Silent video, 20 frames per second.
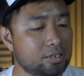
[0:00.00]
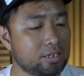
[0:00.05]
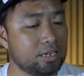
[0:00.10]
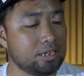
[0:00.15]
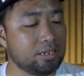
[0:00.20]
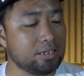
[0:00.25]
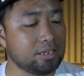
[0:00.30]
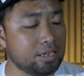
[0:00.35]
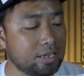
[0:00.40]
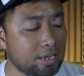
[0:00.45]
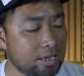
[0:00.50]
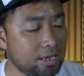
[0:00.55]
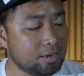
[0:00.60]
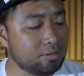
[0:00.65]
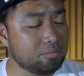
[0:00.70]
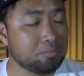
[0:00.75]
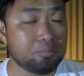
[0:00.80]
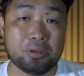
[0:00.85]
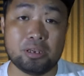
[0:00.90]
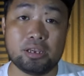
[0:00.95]
it
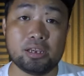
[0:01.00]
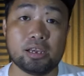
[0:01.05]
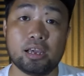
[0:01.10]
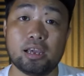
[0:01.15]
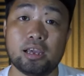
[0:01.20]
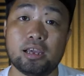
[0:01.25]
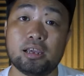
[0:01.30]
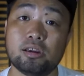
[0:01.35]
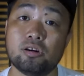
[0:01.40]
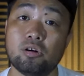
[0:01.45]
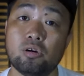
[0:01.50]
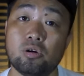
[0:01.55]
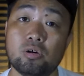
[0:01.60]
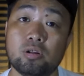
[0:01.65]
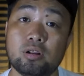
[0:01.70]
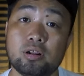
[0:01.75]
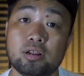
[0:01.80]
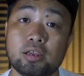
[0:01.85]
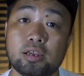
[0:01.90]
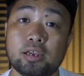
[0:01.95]
can be a
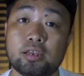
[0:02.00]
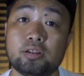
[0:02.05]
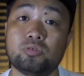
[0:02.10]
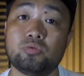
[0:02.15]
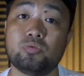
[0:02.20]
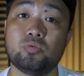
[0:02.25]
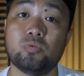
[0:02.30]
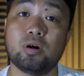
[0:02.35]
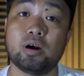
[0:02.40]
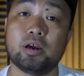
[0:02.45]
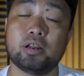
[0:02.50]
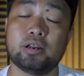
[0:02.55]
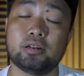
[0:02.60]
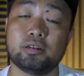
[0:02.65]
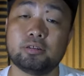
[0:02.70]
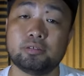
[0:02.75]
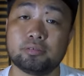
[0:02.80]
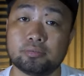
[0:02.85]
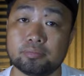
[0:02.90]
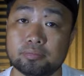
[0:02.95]

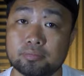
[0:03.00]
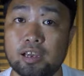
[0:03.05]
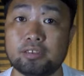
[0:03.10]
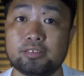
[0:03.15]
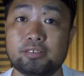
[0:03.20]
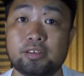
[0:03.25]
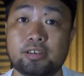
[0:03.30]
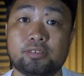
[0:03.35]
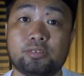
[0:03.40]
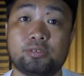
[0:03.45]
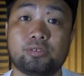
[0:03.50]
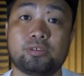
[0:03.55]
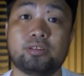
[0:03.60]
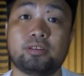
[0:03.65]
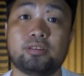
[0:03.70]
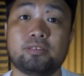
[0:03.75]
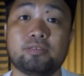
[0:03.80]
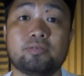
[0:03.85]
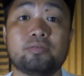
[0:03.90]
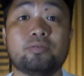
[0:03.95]
all-in-one
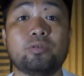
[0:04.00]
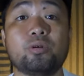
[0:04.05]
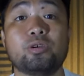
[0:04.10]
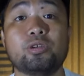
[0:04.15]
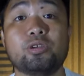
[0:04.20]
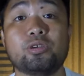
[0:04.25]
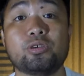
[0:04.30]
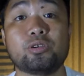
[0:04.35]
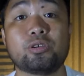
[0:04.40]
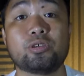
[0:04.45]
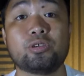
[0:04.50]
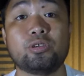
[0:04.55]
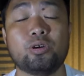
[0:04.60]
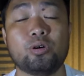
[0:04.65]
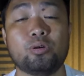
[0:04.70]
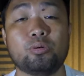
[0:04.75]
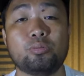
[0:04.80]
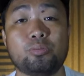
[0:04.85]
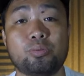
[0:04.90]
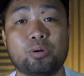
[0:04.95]
accessory for your
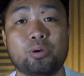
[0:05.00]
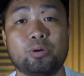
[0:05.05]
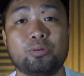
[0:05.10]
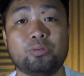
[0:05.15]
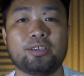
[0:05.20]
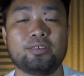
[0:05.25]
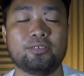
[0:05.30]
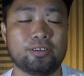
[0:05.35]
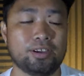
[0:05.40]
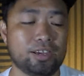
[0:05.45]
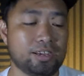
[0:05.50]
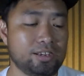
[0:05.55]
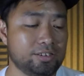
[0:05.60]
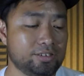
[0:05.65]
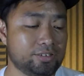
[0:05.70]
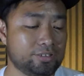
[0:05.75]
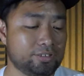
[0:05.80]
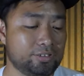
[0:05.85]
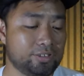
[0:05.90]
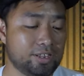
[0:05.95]
GoPro. Okay,
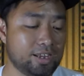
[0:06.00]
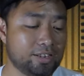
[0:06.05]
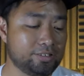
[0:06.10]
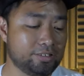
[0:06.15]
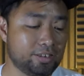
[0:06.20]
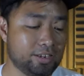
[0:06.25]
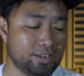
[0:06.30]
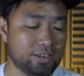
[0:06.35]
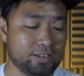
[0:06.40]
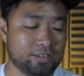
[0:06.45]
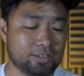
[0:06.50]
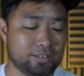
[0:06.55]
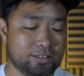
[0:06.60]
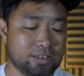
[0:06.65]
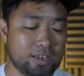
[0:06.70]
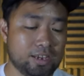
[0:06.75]
so that's it.